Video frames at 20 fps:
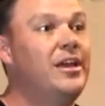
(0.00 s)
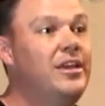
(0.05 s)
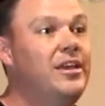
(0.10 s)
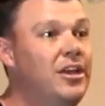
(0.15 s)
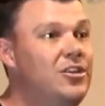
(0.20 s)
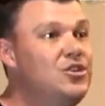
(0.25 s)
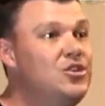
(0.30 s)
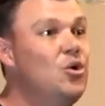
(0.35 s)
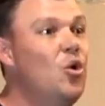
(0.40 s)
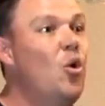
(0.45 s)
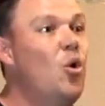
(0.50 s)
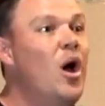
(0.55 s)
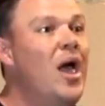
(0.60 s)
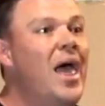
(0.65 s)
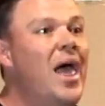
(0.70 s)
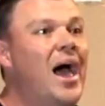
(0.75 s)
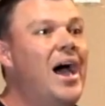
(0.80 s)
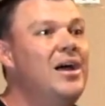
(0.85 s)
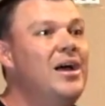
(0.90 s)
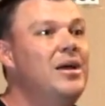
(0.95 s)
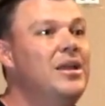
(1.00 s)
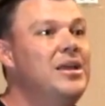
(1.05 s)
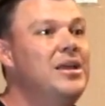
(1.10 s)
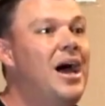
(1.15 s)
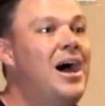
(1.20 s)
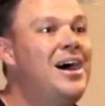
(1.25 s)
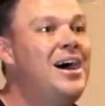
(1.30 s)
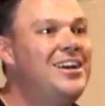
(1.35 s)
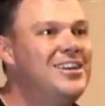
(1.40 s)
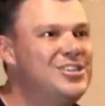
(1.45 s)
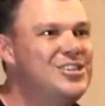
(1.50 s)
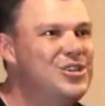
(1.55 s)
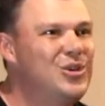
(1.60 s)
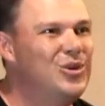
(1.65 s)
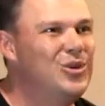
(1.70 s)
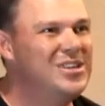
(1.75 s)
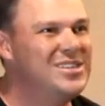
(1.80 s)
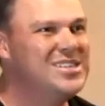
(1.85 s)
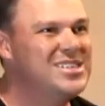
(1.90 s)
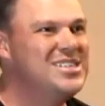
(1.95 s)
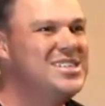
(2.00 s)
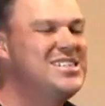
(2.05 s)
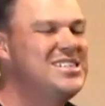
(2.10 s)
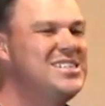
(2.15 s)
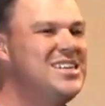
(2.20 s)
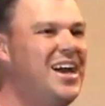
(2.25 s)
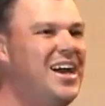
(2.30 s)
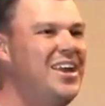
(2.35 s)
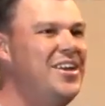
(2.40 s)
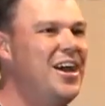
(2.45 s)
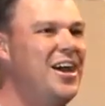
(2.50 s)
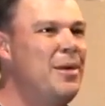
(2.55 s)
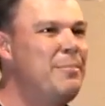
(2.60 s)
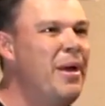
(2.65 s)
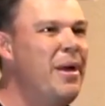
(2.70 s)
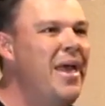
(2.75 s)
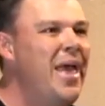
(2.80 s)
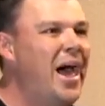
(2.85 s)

Get your high schoolers signed up.